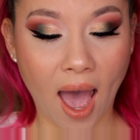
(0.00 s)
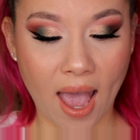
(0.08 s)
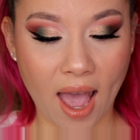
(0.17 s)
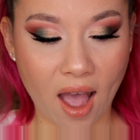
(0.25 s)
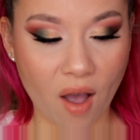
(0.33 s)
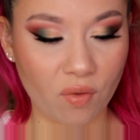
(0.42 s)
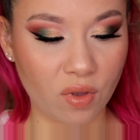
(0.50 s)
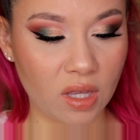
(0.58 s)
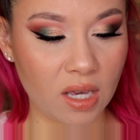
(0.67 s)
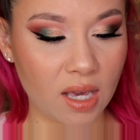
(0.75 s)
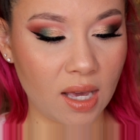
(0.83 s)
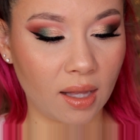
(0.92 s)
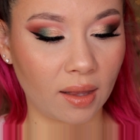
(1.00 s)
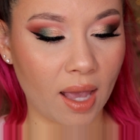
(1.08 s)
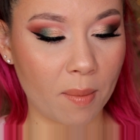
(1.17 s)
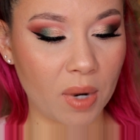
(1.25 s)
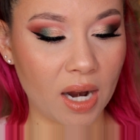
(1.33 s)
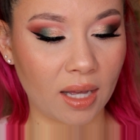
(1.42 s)
I have the
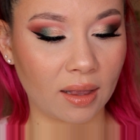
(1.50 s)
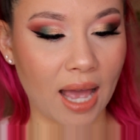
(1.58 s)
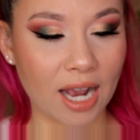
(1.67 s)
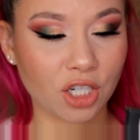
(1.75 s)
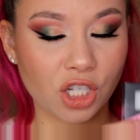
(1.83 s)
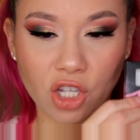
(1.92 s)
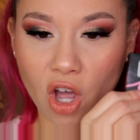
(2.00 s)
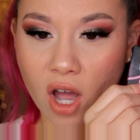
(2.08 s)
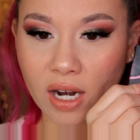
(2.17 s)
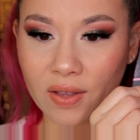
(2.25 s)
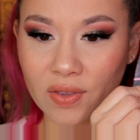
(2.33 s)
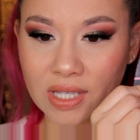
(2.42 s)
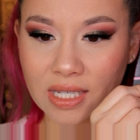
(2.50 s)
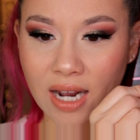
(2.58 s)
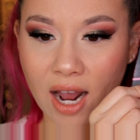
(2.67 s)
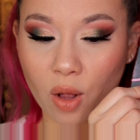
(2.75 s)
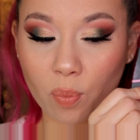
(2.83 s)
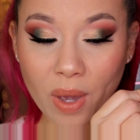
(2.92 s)
Glamnetic lashes on in the
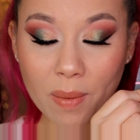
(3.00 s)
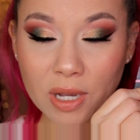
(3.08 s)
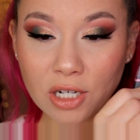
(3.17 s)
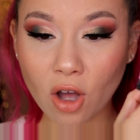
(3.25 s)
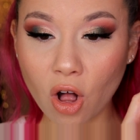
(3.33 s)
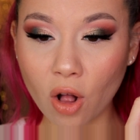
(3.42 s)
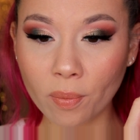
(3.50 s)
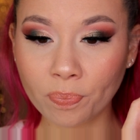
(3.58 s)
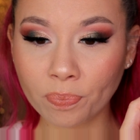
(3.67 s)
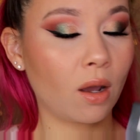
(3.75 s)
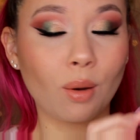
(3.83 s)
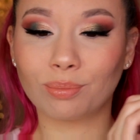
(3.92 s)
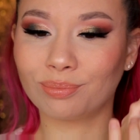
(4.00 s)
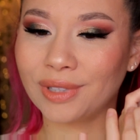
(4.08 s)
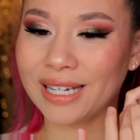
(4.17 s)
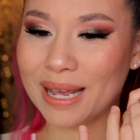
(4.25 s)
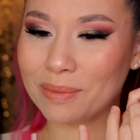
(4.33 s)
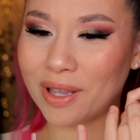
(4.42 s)
style Baby Doll. Oh,
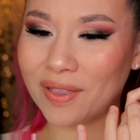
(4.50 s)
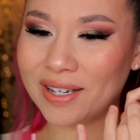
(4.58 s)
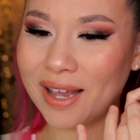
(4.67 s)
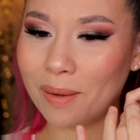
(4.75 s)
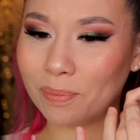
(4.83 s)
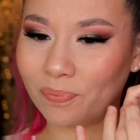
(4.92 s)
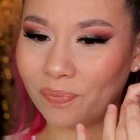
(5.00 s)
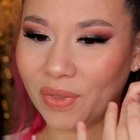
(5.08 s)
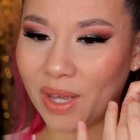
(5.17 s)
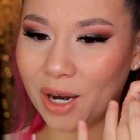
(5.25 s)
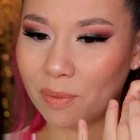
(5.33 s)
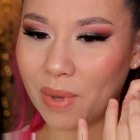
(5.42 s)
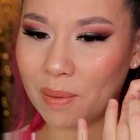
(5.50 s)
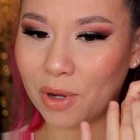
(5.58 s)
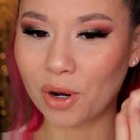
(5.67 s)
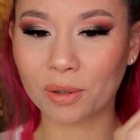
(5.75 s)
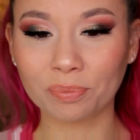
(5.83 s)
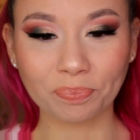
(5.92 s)
the name's on the top. There, baby
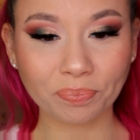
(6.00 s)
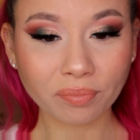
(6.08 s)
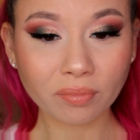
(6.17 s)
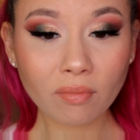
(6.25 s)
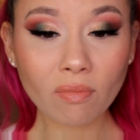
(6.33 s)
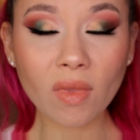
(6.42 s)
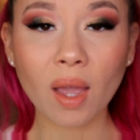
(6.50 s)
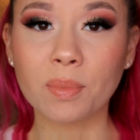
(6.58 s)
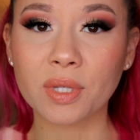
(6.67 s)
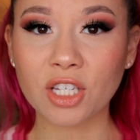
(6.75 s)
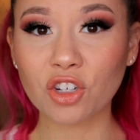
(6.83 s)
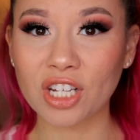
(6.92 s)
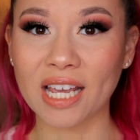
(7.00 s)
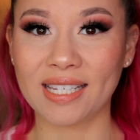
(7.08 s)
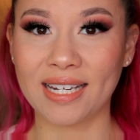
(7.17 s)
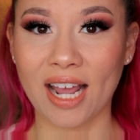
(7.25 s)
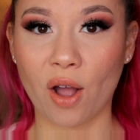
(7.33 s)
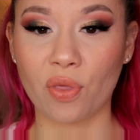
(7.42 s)
girl. I'm still
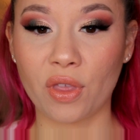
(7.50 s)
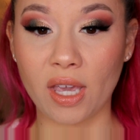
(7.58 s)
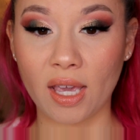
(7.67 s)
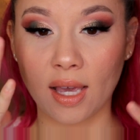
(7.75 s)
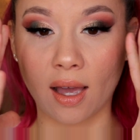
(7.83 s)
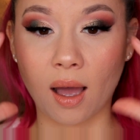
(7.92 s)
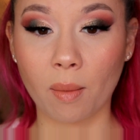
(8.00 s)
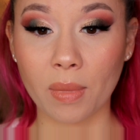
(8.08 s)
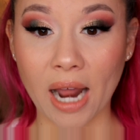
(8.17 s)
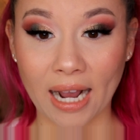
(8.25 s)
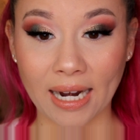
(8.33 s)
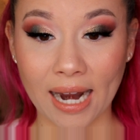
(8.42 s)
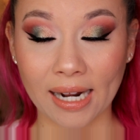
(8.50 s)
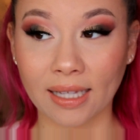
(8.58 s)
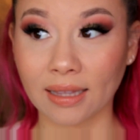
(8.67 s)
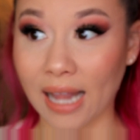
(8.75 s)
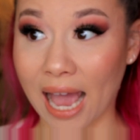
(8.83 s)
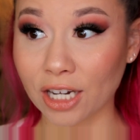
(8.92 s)
testing out the magnetic
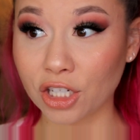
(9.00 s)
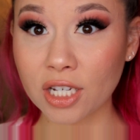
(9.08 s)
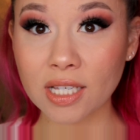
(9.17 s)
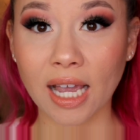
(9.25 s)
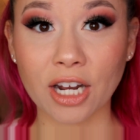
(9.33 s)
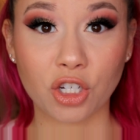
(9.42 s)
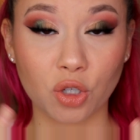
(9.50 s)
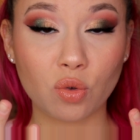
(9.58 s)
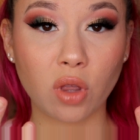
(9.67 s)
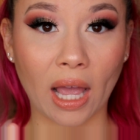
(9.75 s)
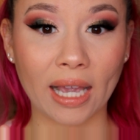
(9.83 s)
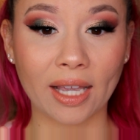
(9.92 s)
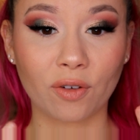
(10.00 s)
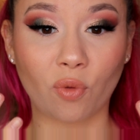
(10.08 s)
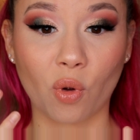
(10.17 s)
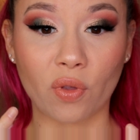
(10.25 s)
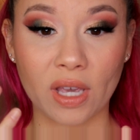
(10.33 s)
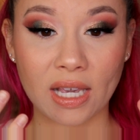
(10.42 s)
lashes. I do like it
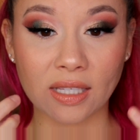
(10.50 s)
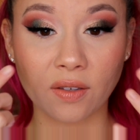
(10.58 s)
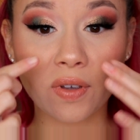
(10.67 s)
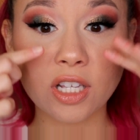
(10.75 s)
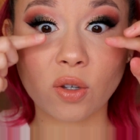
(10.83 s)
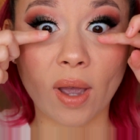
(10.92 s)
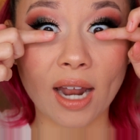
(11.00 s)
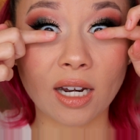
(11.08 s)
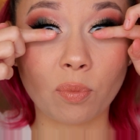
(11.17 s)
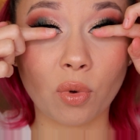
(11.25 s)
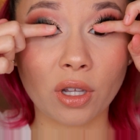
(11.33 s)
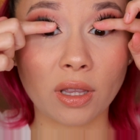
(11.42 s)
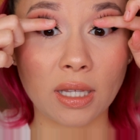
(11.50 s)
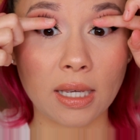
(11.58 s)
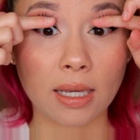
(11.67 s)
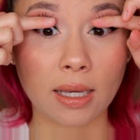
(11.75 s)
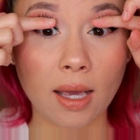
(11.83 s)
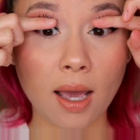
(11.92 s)
for the ease of it, so I had to put
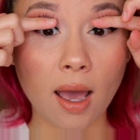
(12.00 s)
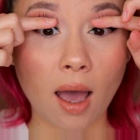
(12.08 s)
the